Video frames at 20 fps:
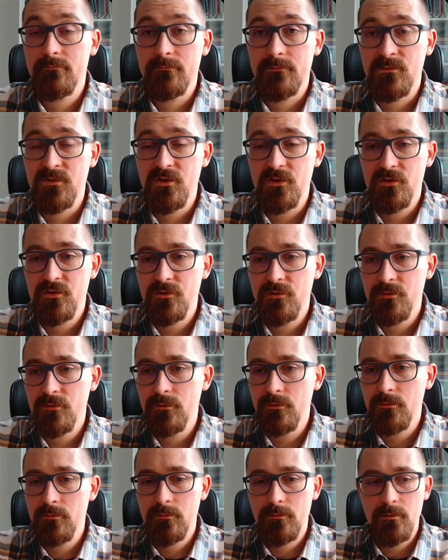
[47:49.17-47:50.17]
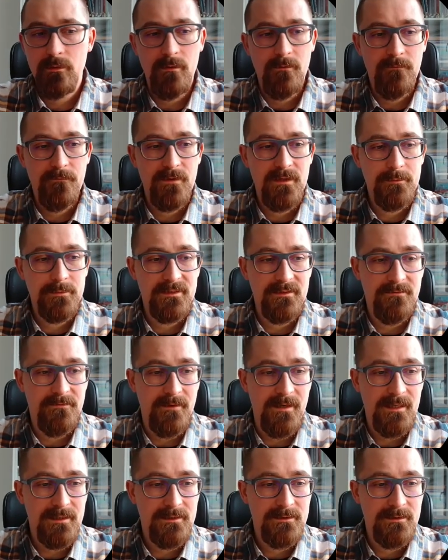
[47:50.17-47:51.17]
just to confirm the
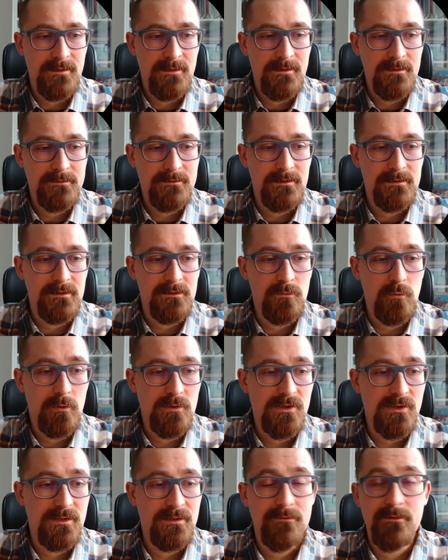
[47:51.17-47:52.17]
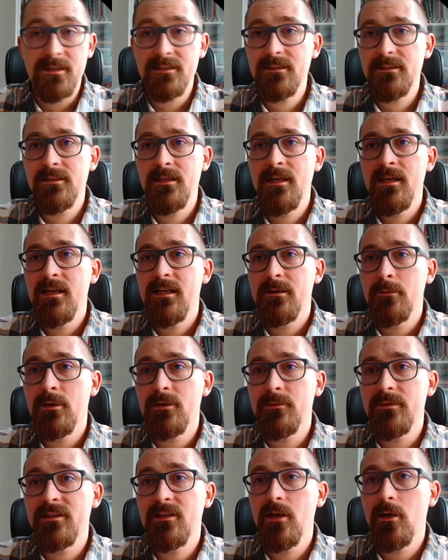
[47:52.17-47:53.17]
fact that it was generated,
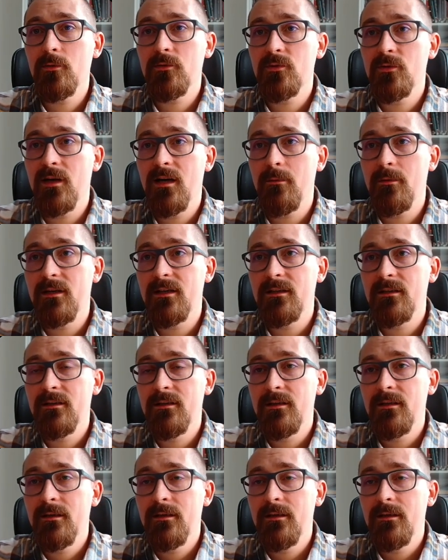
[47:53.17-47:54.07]
when we go to our